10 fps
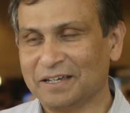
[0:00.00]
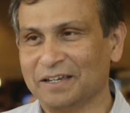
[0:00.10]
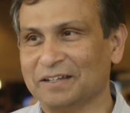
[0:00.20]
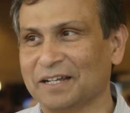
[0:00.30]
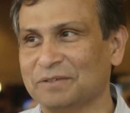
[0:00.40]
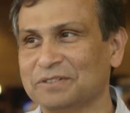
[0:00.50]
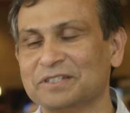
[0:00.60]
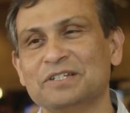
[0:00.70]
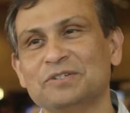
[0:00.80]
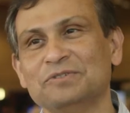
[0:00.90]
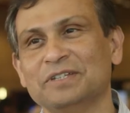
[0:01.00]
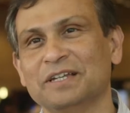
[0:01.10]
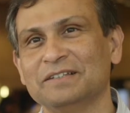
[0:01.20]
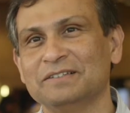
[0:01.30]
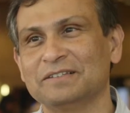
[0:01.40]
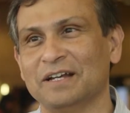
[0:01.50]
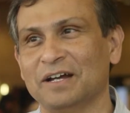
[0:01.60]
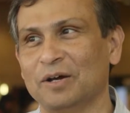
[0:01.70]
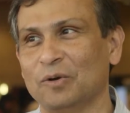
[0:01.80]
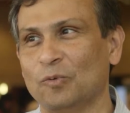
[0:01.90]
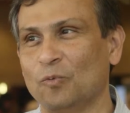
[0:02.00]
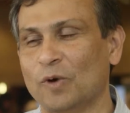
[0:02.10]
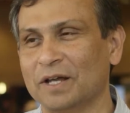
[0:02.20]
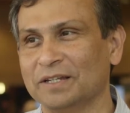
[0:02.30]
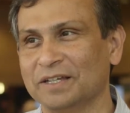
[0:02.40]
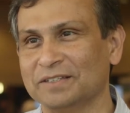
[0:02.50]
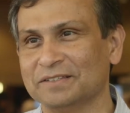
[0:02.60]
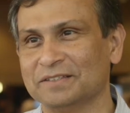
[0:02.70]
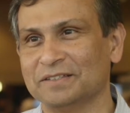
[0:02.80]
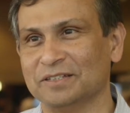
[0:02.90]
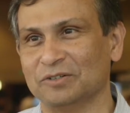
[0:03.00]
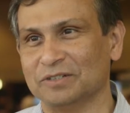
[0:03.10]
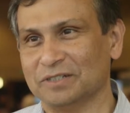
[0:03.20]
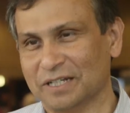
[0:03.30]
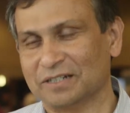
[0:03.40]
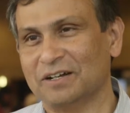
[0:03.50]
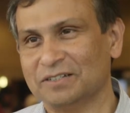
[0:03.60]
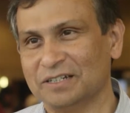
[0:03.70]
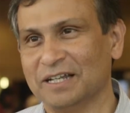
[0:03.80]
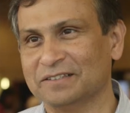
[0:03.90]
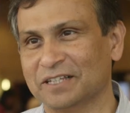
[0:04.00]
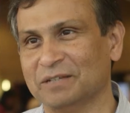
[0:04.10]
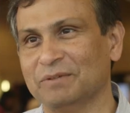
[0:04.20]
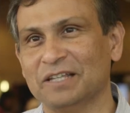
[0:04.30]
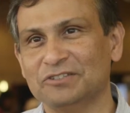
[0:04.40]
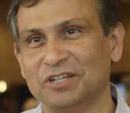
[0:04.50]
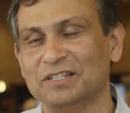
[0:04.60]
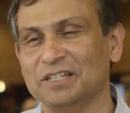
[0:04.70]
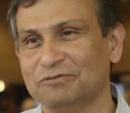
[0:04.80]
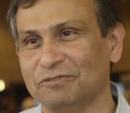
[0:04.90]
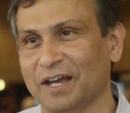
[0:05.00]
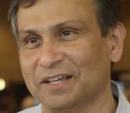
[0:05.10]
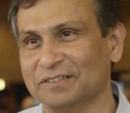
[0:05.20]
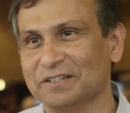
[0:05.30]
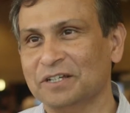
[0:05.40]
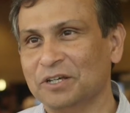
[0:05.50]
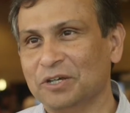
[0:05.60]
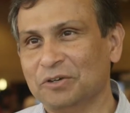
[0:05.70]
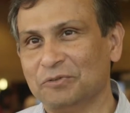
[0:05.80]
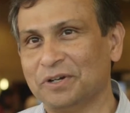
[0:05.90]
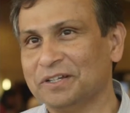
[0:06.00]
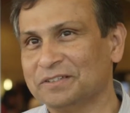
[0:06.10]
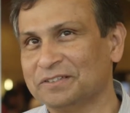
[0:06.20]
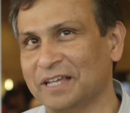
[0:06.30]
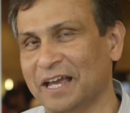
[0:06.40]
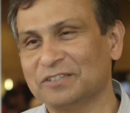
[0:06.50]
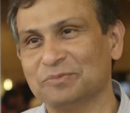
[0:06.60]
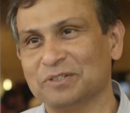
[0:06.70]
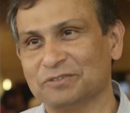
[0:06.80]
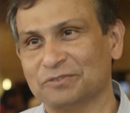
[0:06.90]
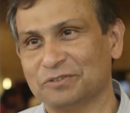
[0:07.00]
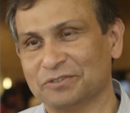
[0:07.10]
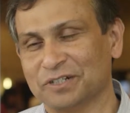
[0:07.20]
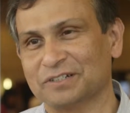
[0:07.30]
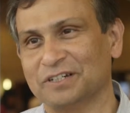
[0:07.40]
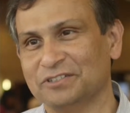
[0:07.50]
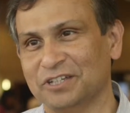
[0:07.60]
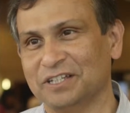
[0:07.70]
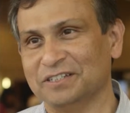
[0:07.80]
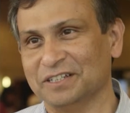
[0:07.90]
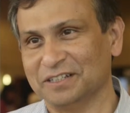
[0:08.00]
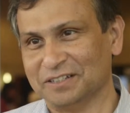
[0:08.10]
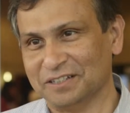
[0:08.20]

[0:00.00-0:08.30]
And I would say two things. One is, you know, on the technology landscape, that's changing fast. Various aspects of infrastructure are changing.